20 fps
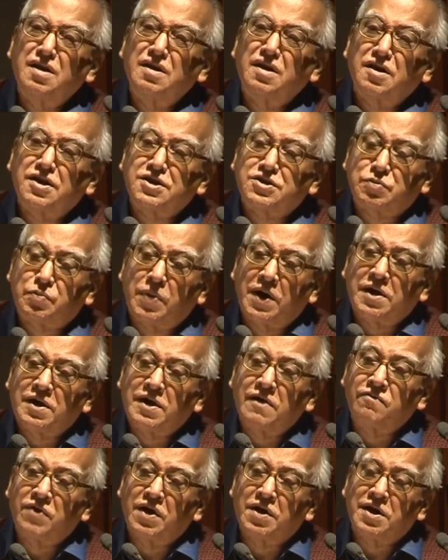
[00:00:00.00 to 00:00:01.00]
in the
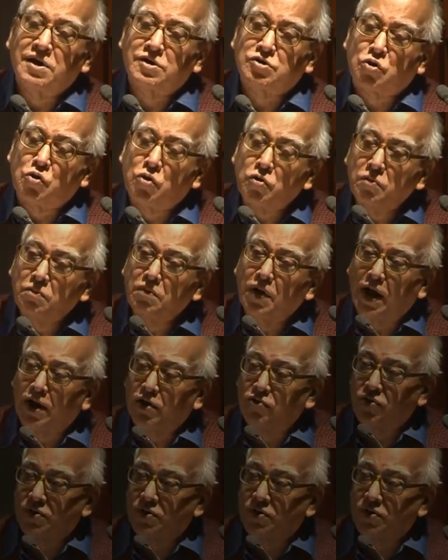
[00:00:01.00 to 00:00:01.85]
respective areas, home